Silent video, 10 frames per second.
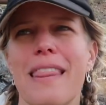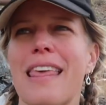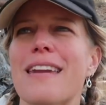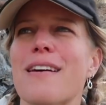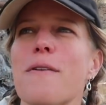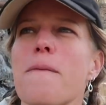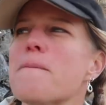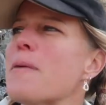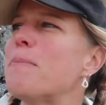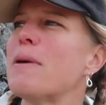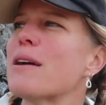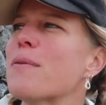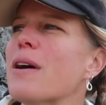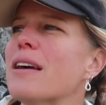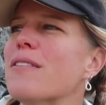you know, a big
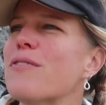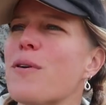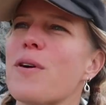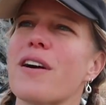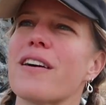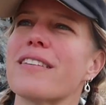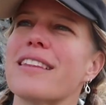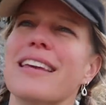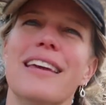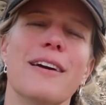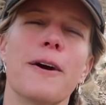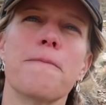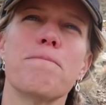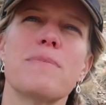one for the year.